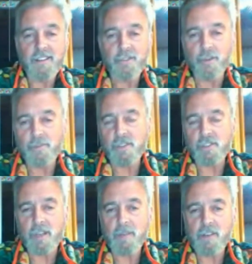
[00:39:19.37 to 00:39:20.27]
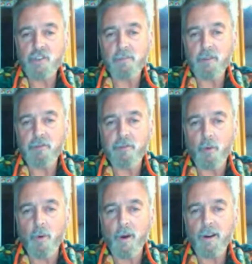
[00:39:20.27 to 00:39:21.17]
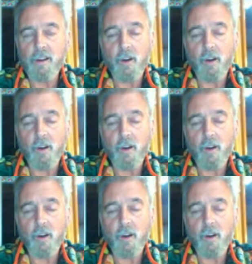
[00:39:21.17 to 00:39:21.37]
groups, as I mentioned before,